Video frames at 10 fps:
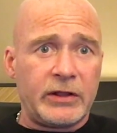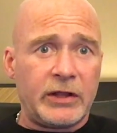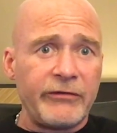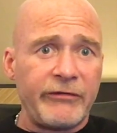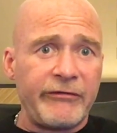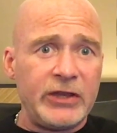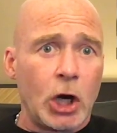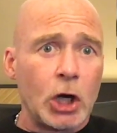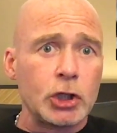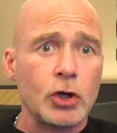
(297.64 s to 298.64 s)
their
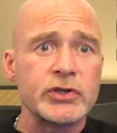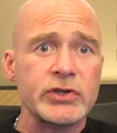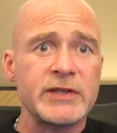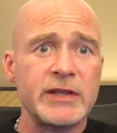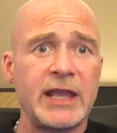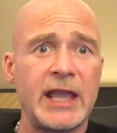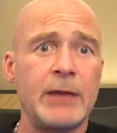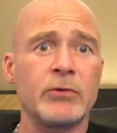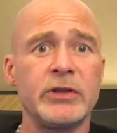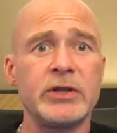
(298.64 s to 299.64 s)
feet are closer to the
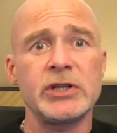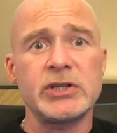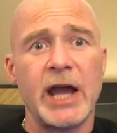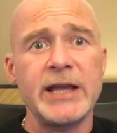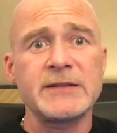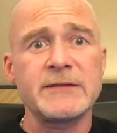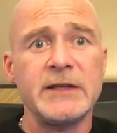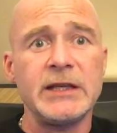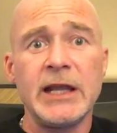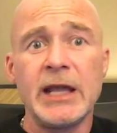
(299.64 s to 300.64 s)
camera than the giant's
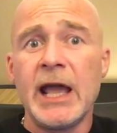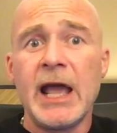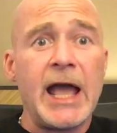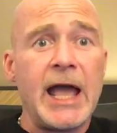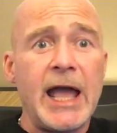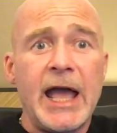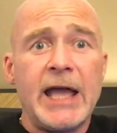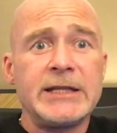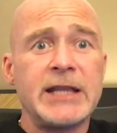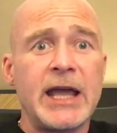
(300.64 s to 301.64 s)
feet.
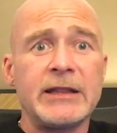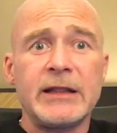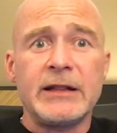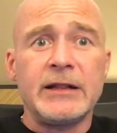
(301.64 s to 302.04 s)
and yet